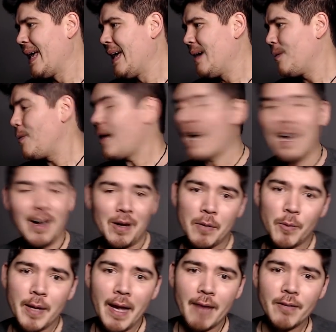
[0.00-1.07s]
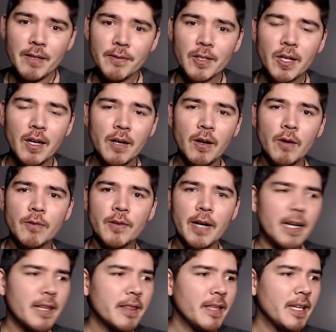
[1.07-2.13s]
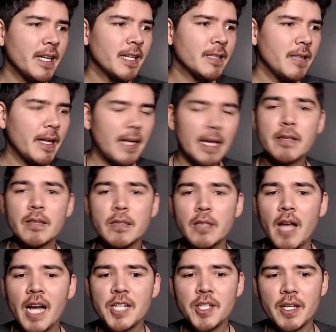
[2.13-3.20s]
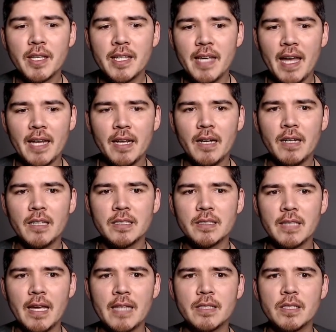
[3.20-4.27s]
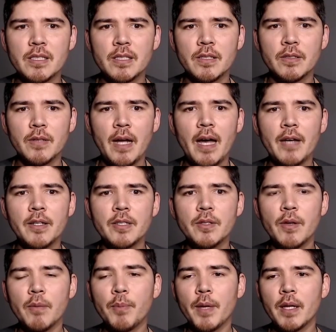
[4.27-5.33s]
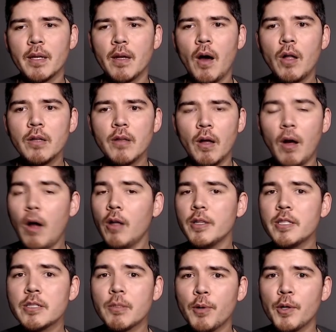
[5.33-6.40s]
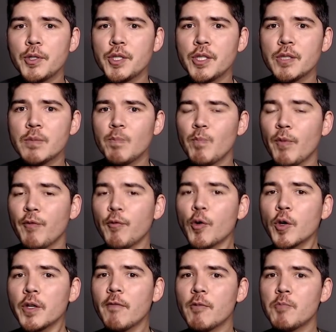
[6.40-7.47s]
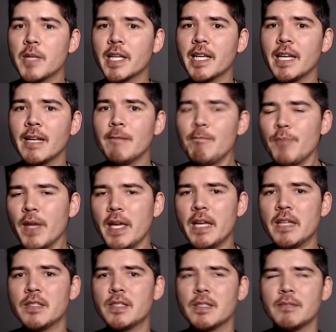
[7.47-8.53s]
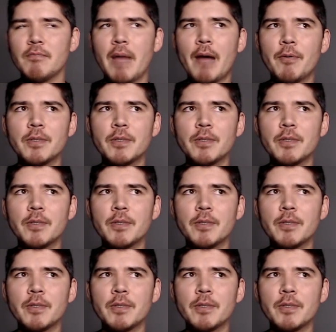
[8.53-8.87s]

Wow, we haven't even gone over anything like any of the logic yet uh, as as to how to do it. But all all these approaches before you even begin is I would